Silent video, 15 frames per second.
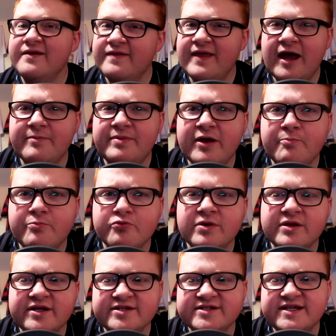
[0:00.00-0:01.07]
That'd be a
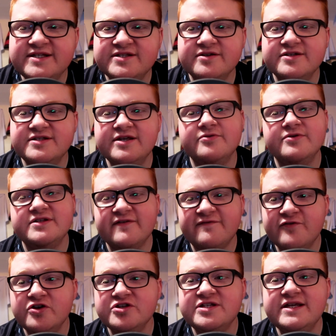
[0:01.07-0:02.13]
brilliant season considering it's their
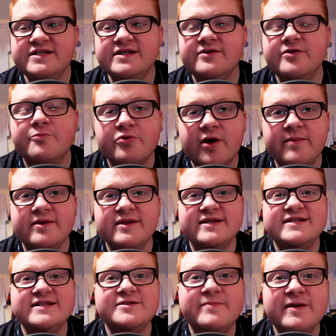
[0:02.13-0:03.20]
first season in the Premier
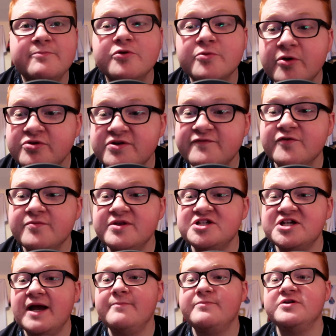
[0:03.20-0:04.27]
League since being promoted from the
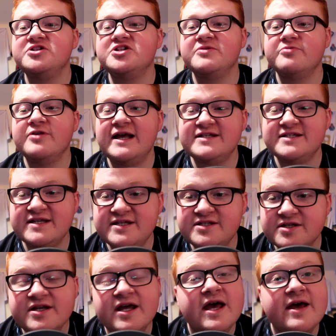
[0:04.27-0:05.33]
Championship last
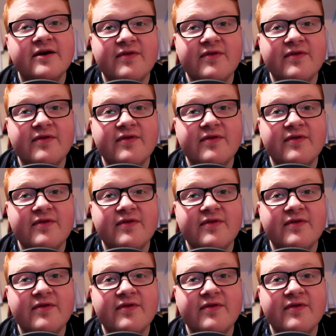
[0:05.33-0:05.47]
season.